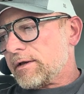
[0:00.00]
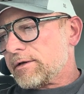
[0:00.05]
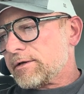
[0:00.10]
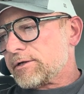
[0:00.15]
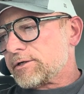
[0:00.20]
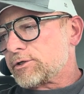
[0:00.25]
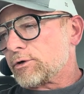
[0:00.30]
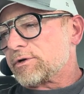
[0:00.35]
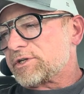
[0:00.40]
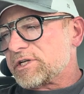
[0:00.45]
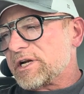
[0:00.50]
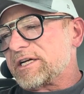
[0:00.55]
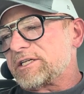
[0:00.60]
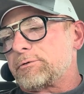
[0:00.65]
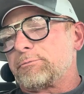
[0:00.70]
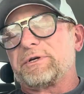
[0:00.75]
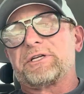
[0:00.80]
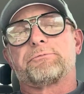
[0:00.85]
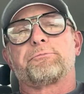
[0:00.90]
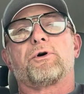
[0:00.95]
So it's nice to
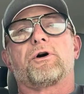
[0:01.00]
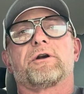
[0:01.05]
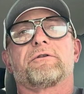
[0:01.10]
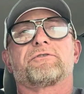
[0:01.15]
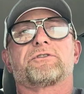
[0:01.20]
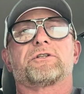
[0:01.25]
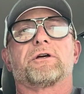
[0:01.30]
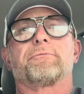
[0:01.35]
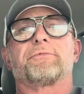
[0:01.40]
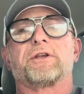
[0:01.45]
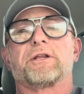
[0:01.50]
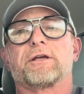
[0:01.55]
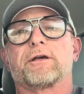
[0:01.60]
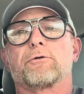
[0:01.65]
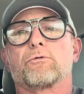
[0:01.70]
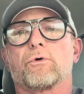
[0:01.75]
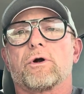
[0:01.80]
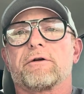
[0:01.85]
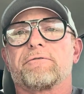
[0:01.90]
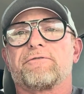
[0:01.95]
be part of something
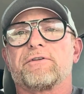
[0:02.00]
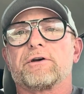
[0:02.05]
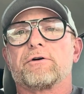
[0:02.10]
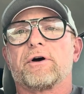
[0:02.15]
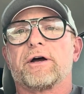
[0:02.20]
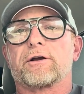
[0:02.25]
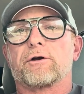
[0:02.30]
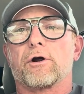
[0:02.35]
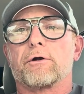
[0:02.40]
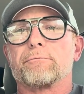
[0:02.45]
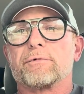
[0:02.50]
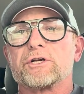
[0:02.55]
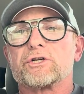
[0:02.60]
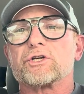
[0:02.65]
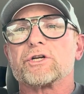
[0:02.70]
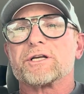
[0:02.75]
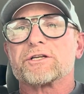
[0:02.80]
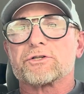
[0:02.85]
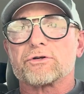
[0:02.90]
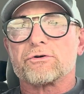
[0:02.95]
again where I feel like our
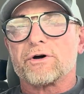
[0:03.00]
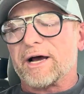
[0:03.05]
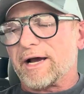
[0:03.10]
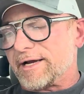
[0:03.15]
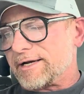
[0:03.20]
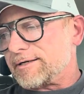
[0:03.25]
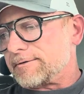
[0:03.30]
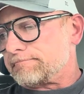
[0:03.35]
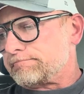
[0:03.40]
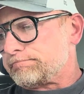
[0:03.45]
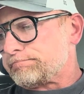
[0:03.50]
mission is aligned.